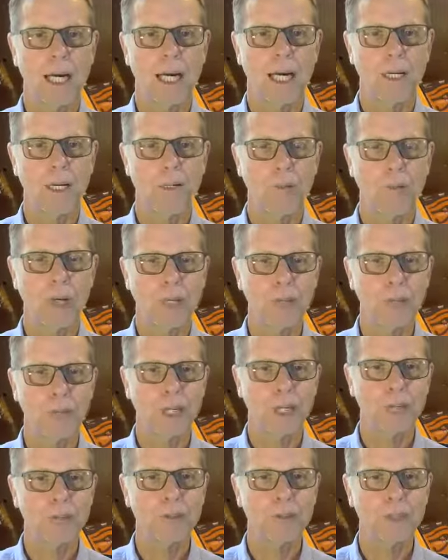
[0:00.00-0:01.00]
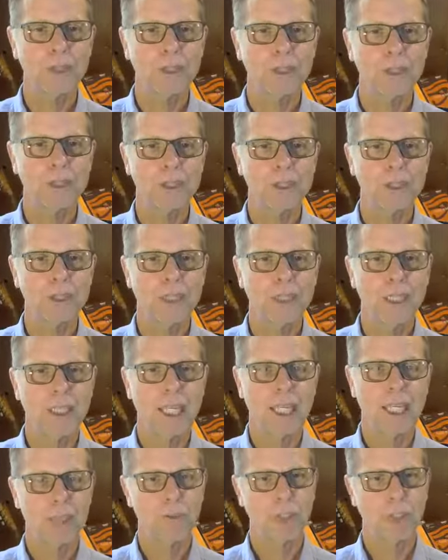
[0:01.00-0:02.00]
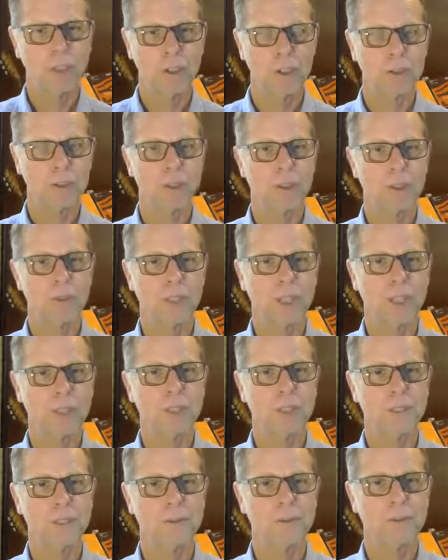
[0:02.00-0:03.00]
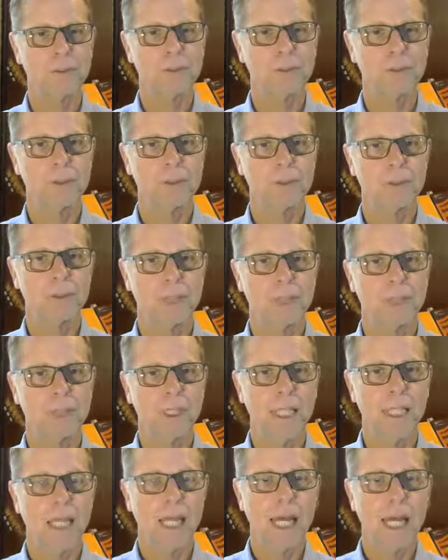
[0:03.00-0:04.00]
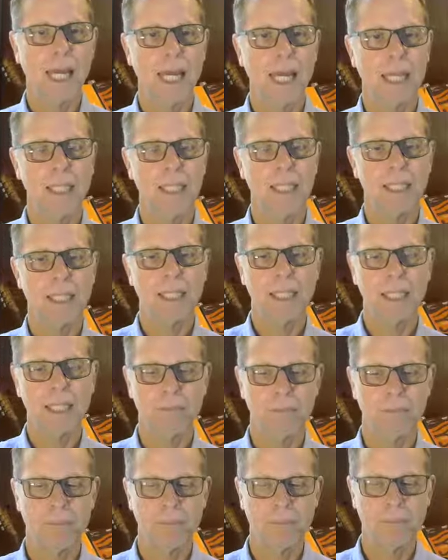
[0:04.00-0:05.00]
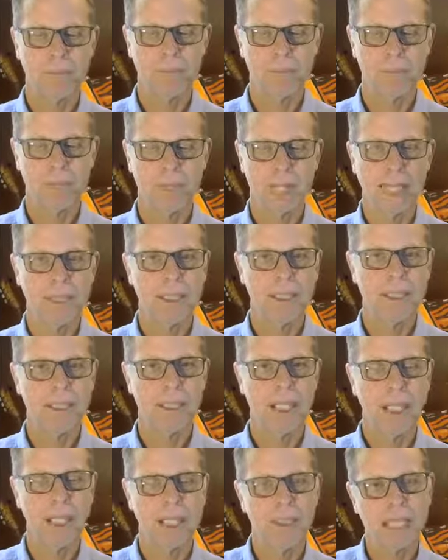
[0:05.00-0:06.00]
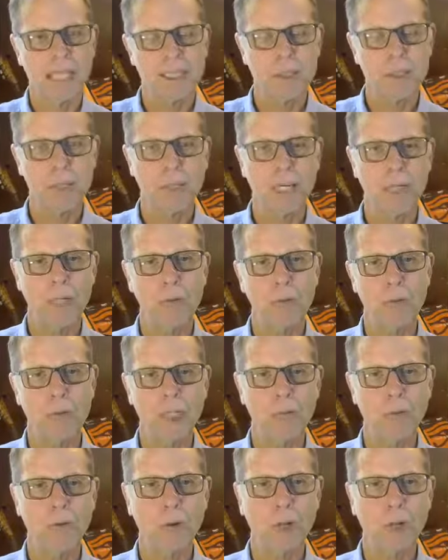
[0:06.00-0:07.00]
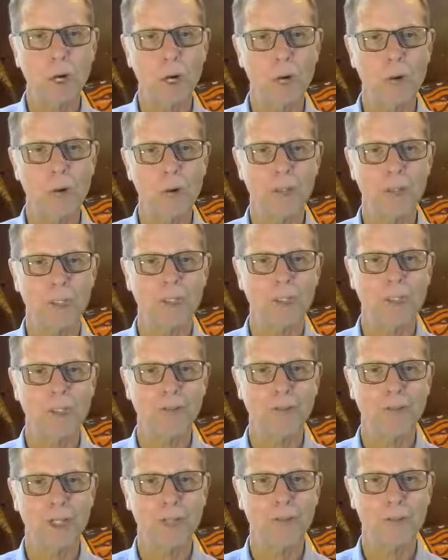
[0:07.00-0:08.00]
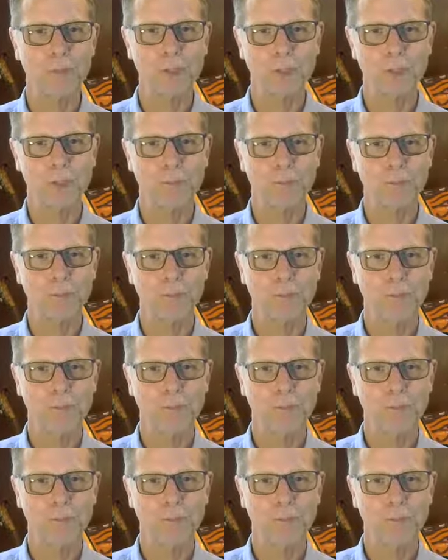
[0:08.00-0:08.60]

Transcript: right mindfulness, and right concentration. And that's the way we grow and develop wisdom.